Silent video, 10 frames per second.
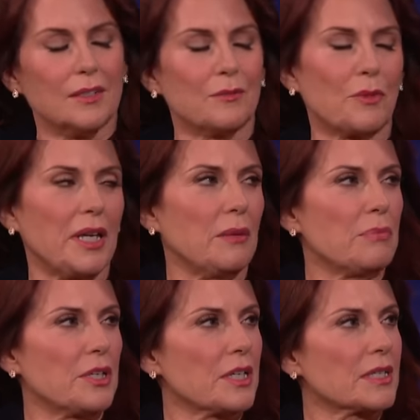reading
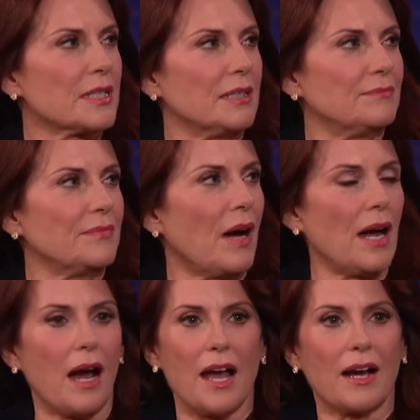books. And
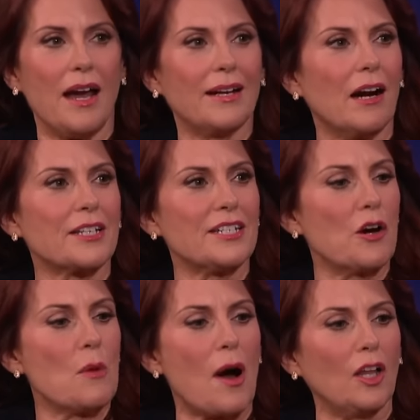I, I kind of got to
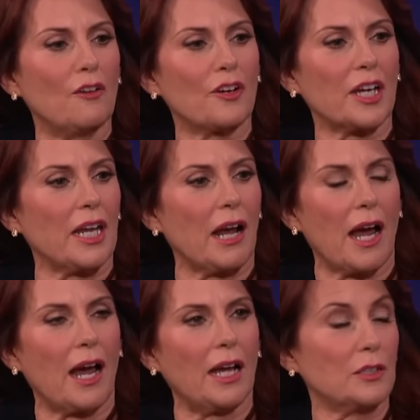know him all over again.
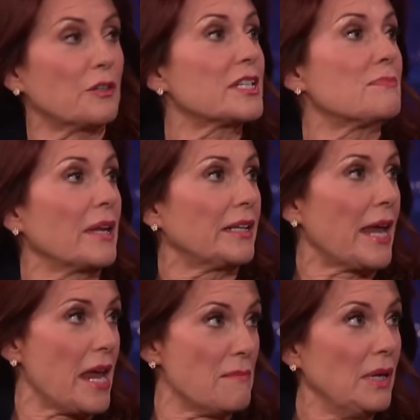I, I learned his middle
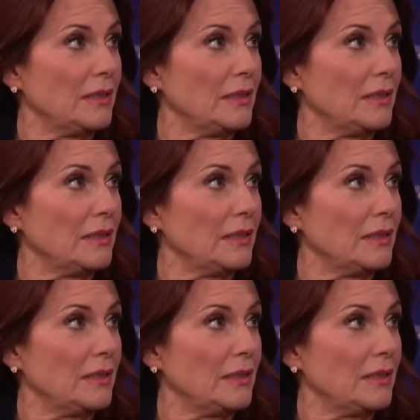name.